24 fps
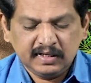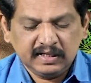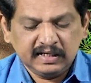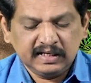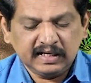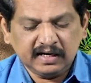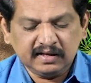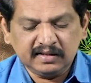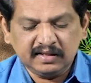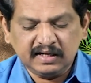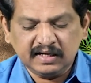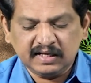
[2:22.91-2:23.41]

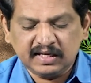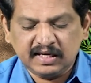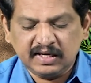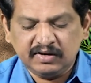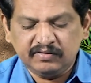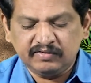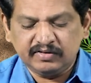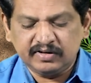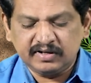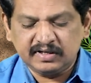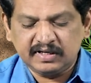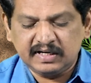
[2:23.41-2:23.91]
Another key
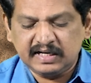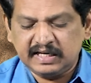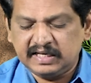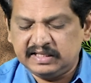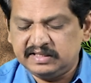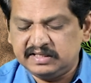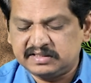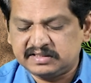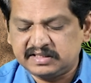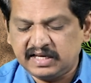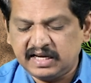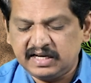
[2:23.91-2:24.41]
word in
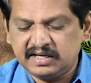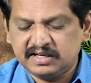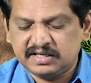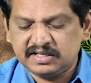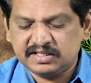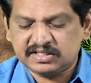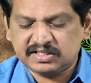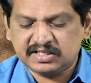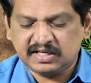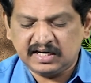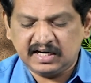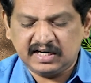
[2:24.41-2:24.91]
the
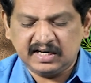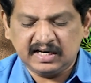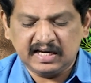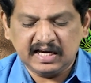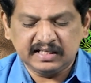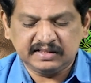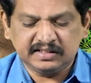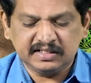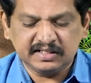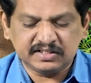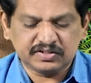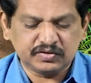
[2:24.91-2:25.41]
scientist and
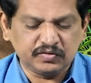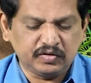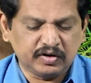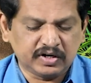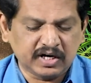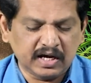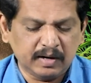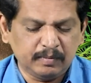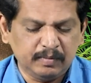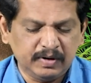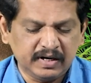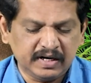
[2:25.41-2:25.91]
atheist
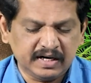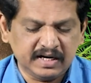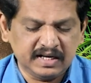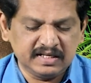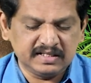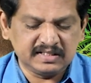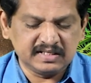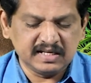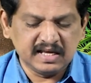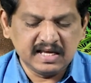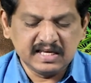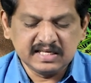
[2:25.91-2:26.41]
vocabulary
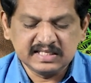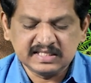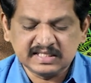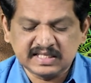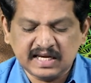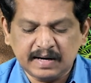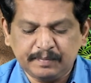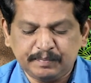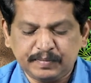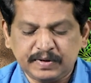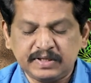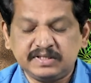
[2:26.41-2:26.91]
is
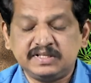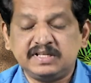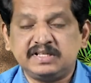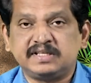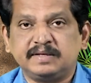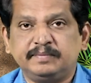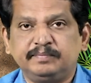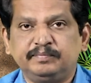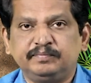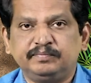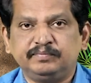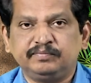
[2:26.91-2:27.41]

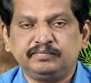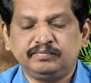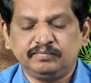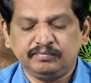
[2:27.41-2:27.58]
skepticism,